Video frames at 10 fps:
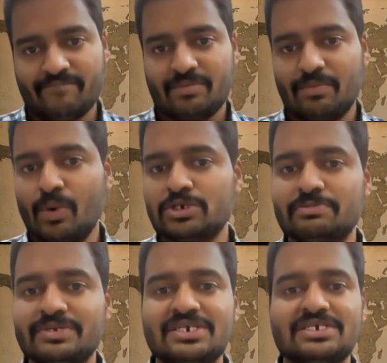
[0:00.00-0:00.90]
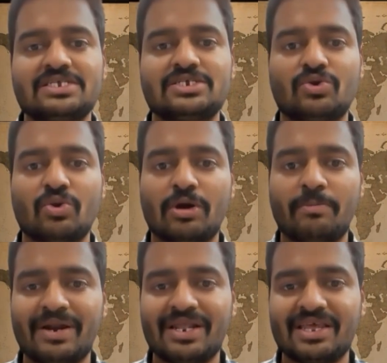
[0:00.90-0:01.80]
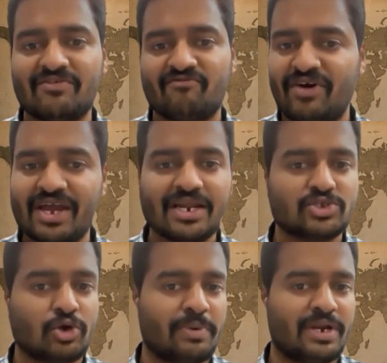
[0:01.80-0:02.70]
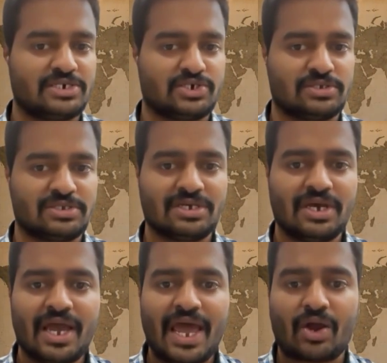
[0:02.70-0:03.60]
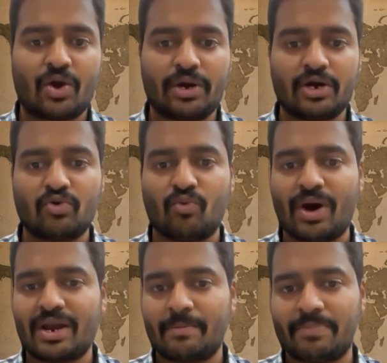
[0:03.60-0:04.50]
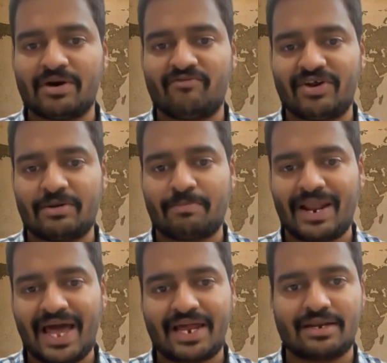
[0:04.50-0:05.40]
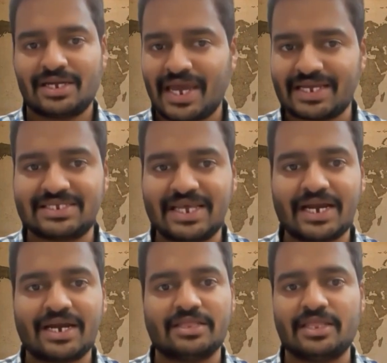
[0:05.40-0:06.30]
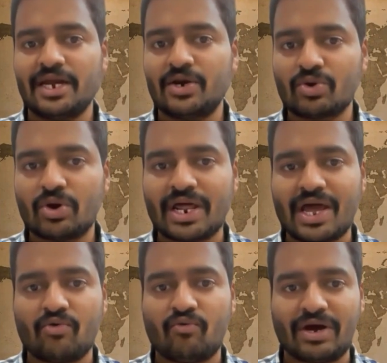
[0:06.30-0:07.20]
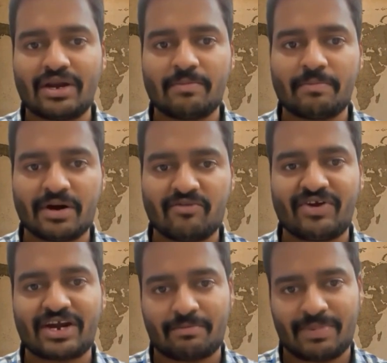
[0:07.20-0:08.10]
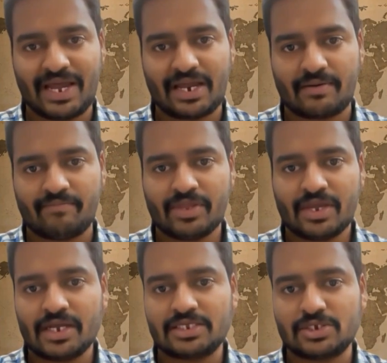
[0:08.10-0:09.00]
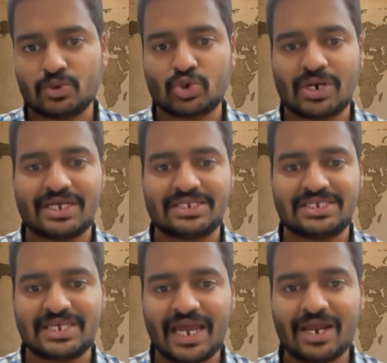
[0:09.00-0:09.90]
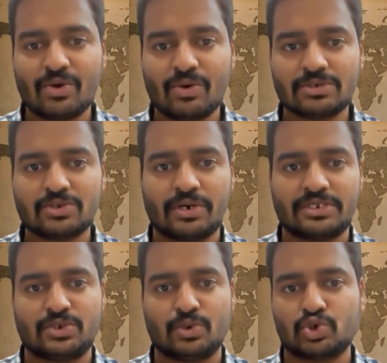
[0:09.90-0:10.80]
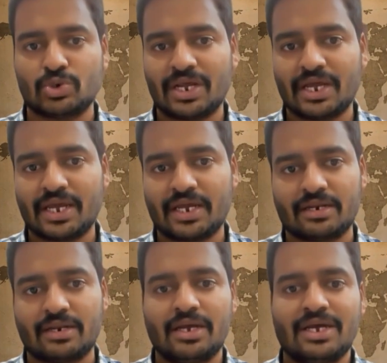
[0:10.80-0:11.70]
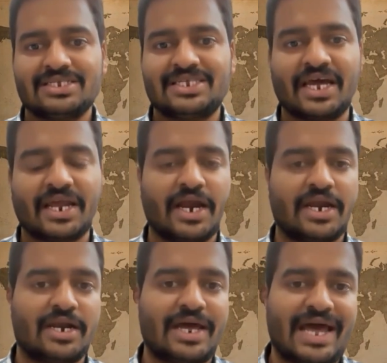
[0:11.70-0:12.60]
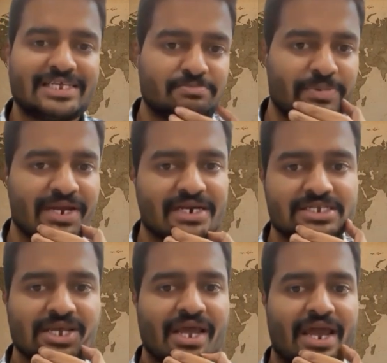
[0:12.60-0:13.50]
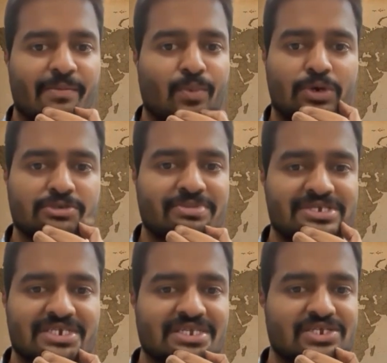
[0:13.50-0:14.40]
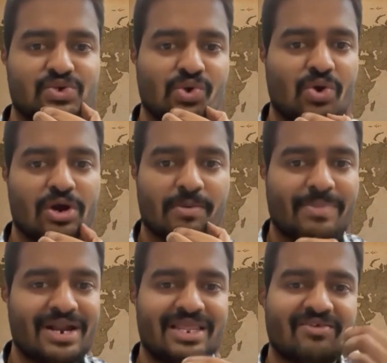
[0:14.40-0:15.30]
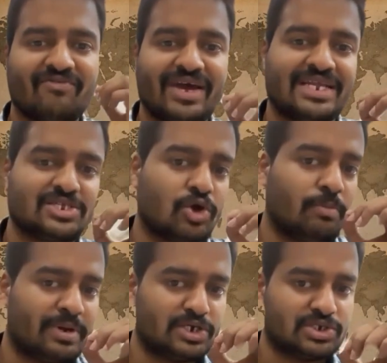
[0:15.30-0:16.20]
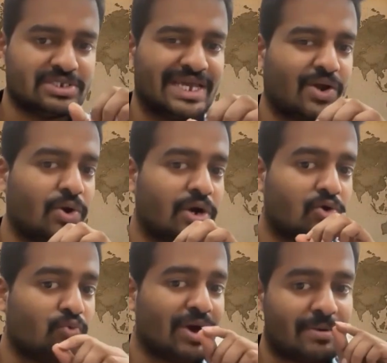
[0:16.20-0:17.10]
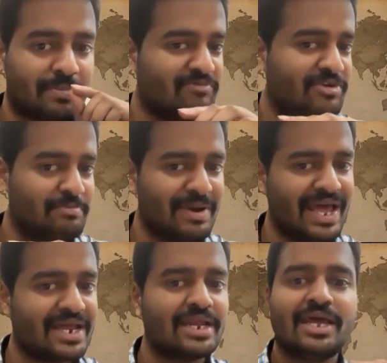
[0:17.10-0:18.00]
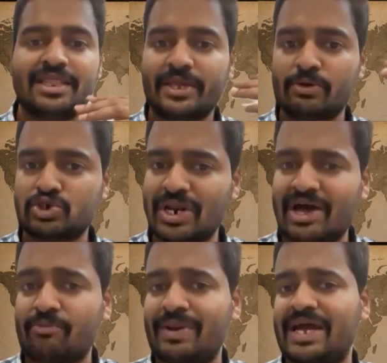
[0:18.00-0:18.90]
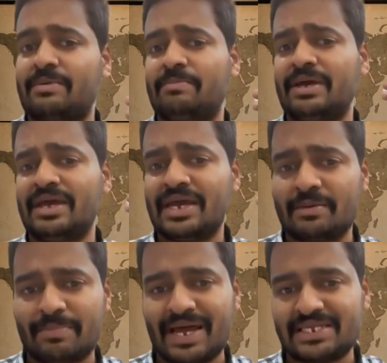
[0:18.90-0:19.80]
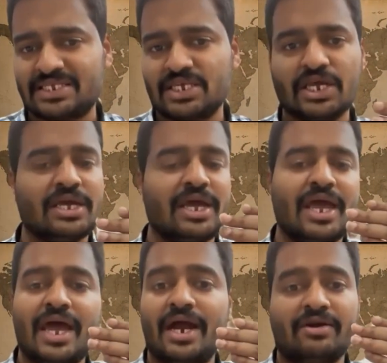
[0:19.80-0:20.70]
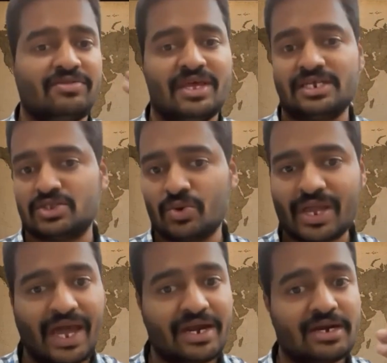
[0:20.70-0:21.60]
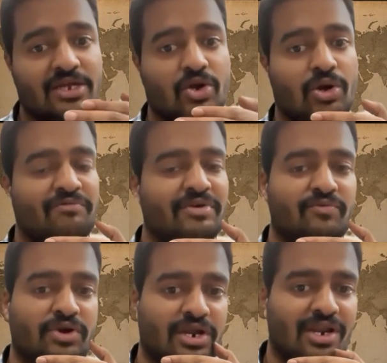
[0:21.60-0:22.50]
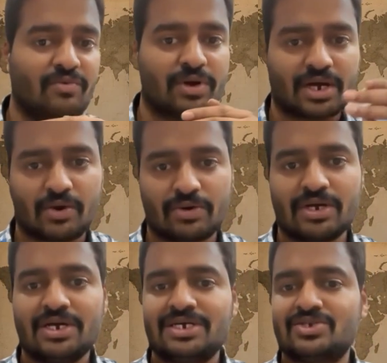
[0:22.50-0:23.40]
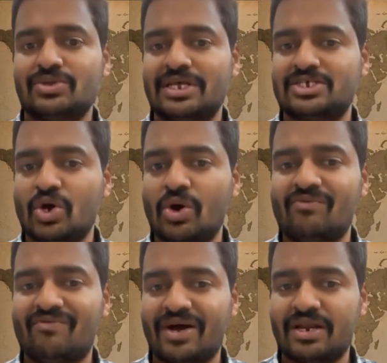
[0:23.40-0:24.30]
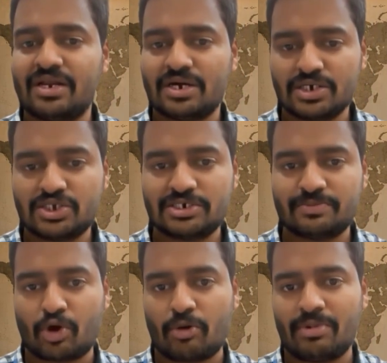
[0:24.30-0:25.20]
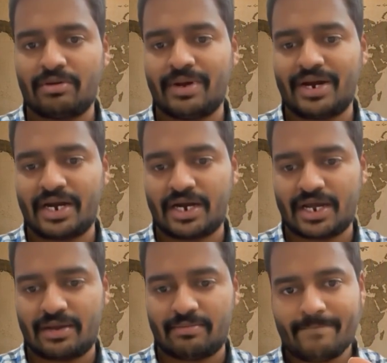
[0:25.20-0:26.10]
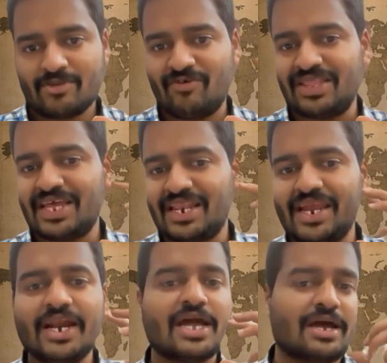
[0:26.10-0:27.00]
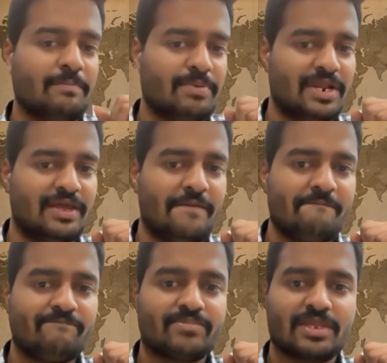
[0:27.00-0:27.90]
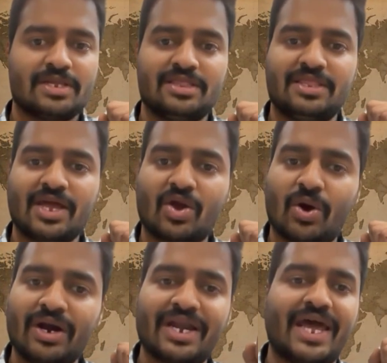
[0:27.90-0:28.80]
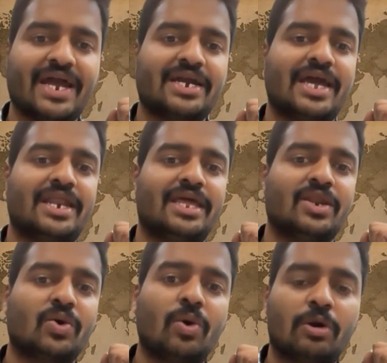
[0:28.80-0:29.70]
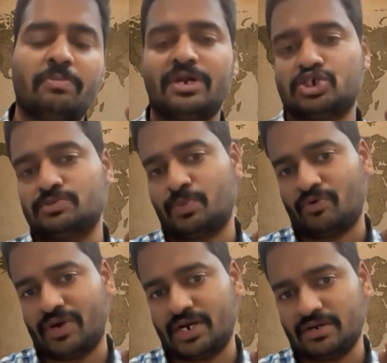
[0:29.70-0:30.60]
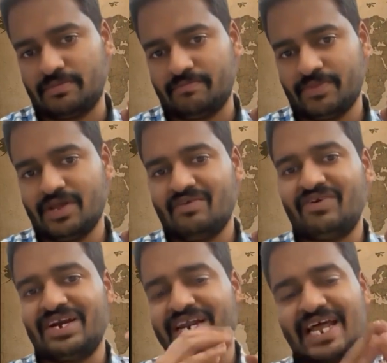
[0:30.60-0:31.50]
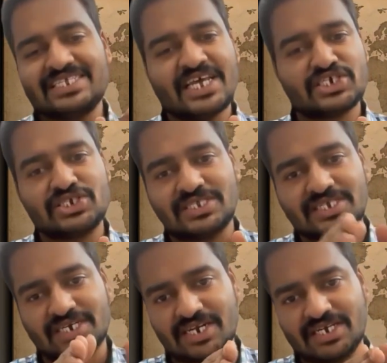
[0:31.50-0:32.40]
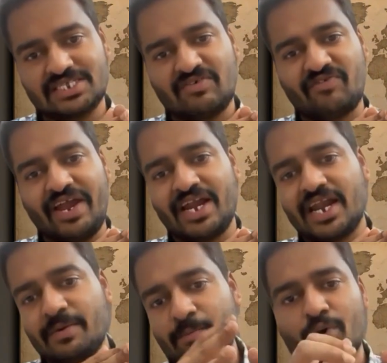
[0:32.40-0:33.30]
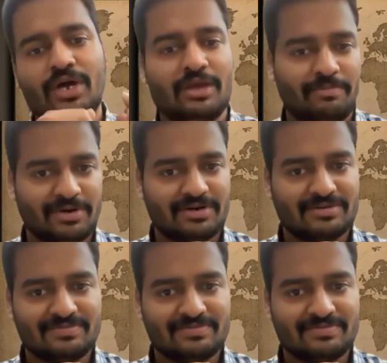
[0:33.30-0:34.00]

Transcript: Most businesses do not build their finance operations according to one perfect plan. Exactly, they do not have one perfect plan. It's usually in silos or it's usually in segregated aspects, and most businesses do not build their financing operations according to one perfect plan. They usually have plan B and plan C, and there is no guarantee that all of them would really work out. So they solve one urgent problem at a time. When they need a company, they contact an incorporation provider. When transactions increase, they find a bookkeeper.